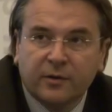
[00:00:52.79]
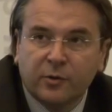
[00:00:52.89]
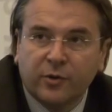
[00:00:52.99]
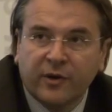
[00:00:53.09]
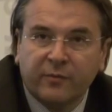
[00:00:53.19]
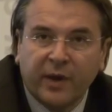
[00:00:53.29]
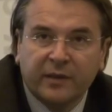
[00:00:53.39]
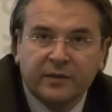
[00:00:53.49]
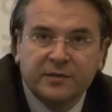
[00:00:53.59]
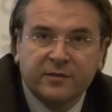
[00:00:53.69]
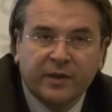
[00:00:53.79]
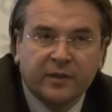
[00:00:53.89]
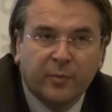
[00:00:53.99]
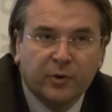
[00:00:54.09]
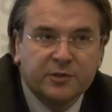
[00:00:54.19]
who have made this
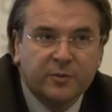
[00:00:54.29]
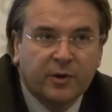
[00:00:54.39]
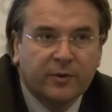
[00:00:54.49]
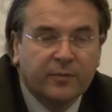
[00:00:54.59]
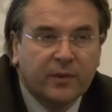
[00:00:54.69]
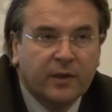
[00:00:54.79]
event possible.